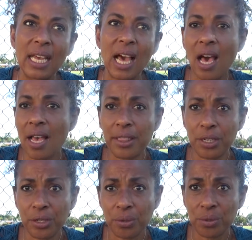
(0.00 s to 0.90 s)
on the
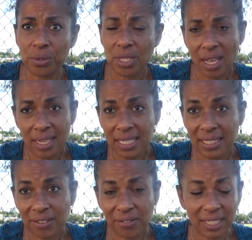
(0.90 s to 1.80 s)
news, on
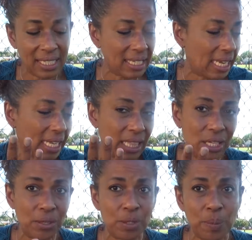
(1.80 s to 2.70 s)
TV, in the
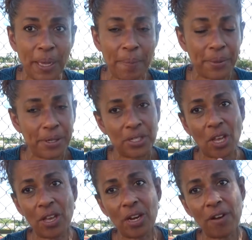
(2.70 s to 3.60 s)
newspapers,
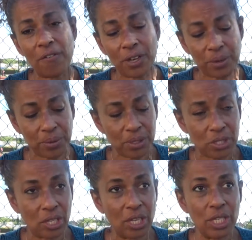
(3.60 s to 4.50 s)
on our
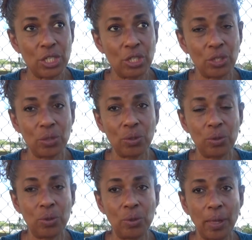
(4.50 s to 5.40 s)
phones,
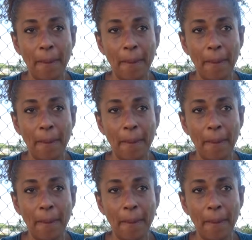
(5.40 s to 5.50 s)
to